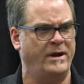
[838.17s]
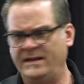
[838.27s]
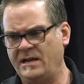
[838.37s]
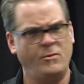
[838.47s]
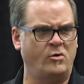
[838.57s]

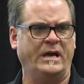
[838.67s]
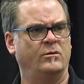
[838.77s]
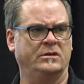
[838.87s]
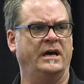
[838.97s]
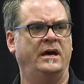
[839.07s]
brand, I'm okay
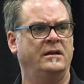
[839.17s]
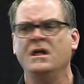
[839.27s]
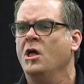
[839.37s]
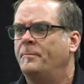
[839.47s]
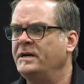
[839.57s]
with that.
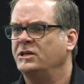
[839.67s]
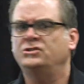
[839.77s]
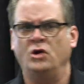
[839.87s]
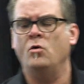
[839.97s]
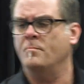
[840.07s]
But you
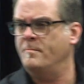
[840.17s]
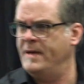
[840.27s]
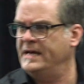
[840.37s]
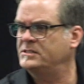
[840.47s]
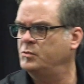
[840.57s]
don't
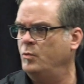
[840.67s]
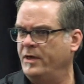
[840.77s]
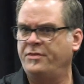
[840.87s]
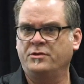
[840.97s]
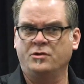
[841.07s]
mess
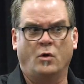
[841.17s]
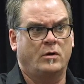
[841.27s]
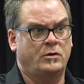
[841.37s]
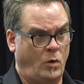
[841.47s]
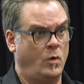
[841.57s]
with
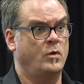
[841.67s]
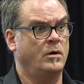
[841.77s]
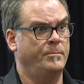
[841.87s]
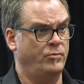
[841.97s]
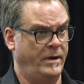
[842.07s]
your
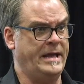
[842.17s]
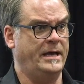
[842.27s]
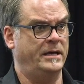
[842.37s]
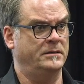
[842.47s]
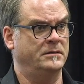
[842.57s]
core
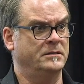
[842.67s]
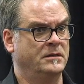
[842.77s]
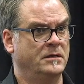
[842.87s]
brand.